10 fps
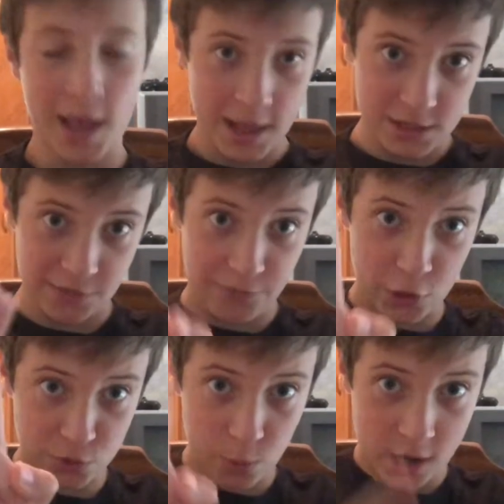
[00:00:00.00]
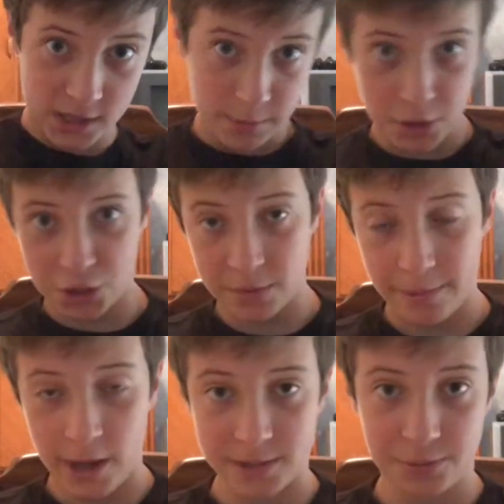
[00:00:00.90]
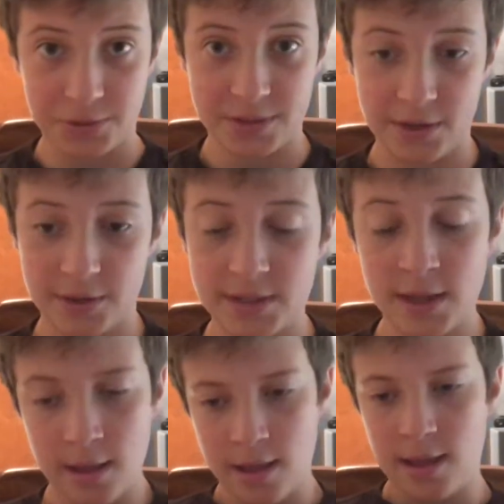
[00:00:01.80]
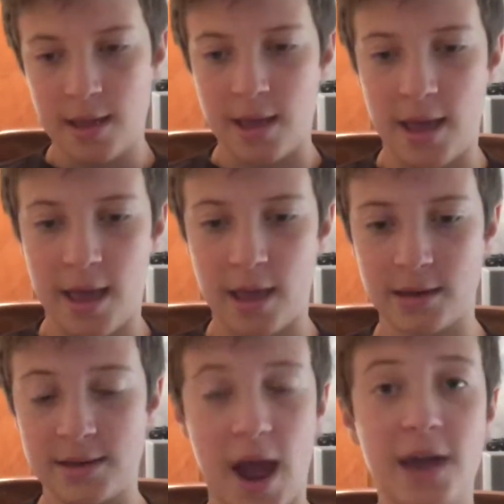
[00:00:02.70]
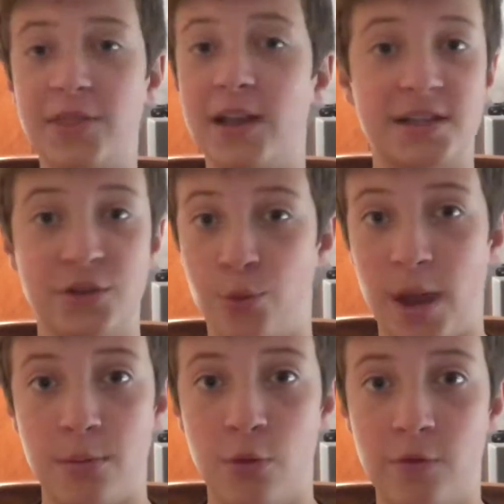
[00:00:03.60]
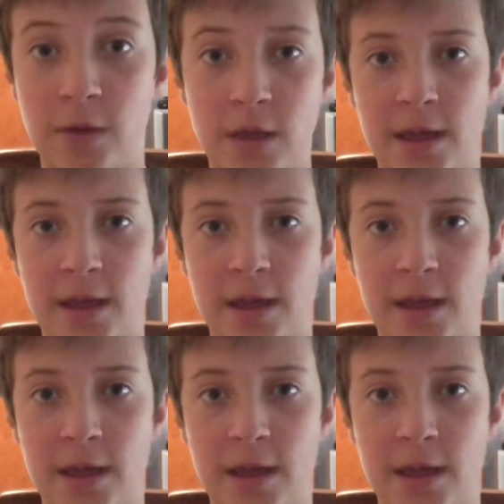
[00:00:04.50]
It's the first one in the Mission Impossible series, and I think it's a great movie.